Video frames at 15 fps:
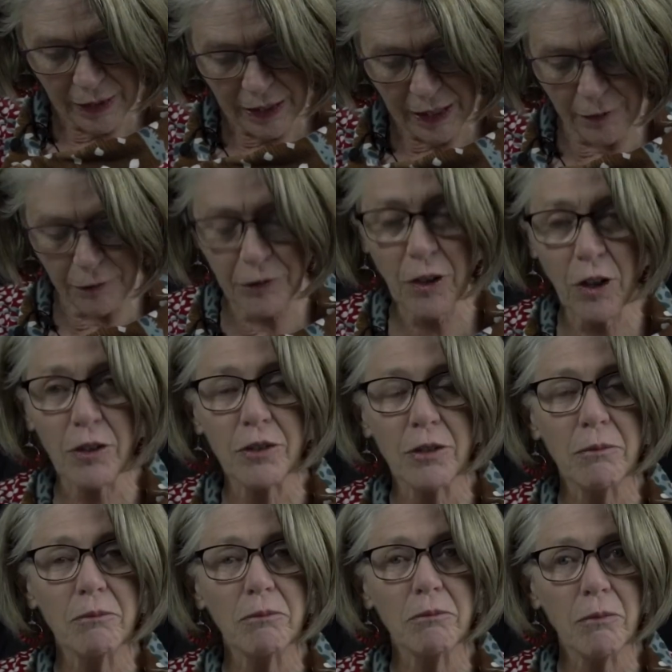If not,
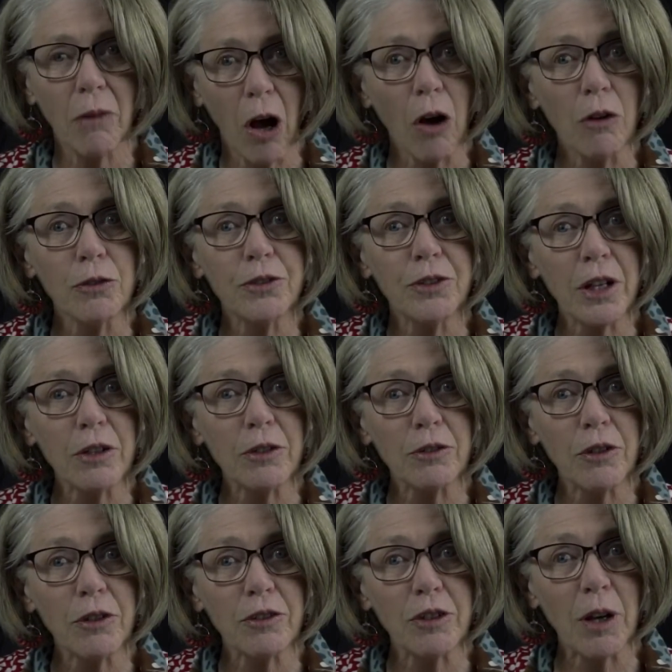I'll sell you to
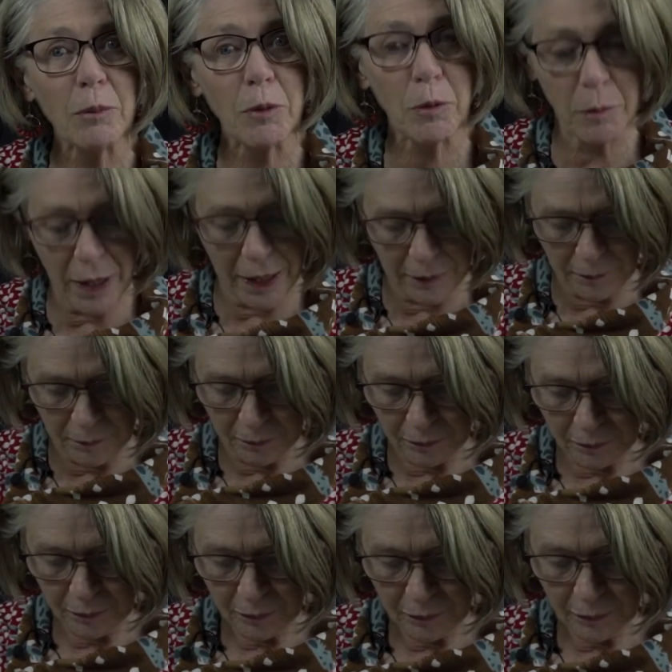the Jumble Man,
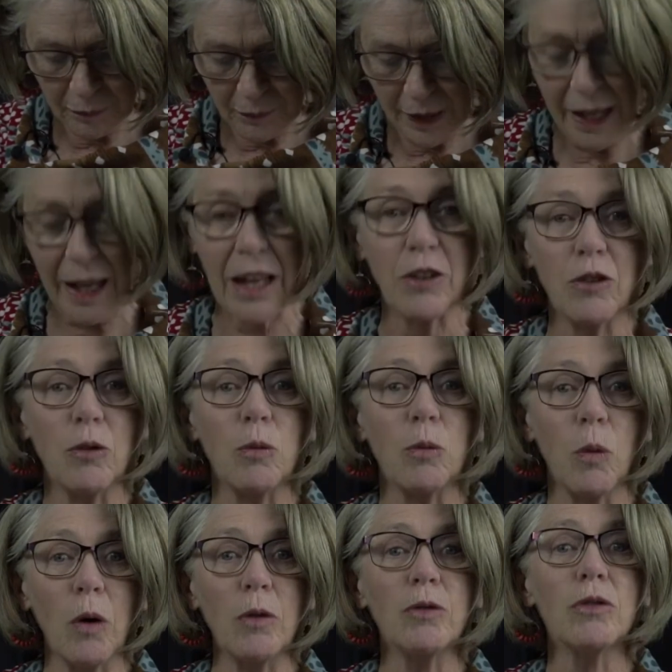and you
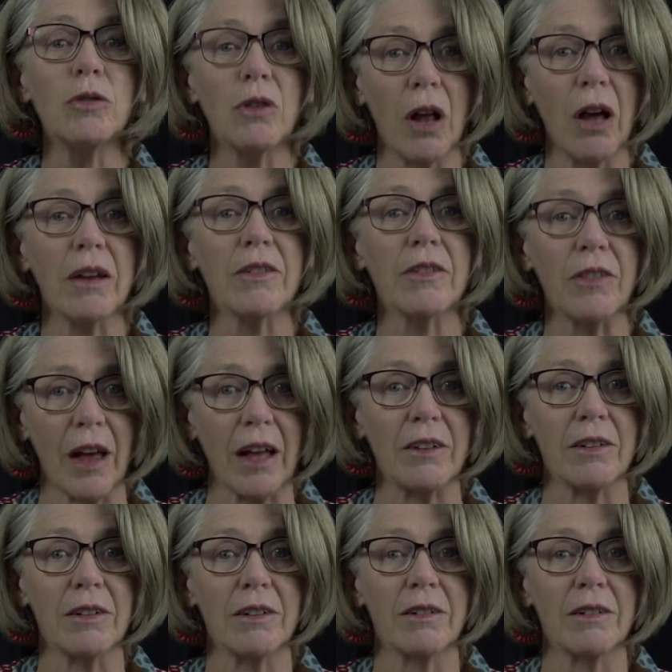won't like that.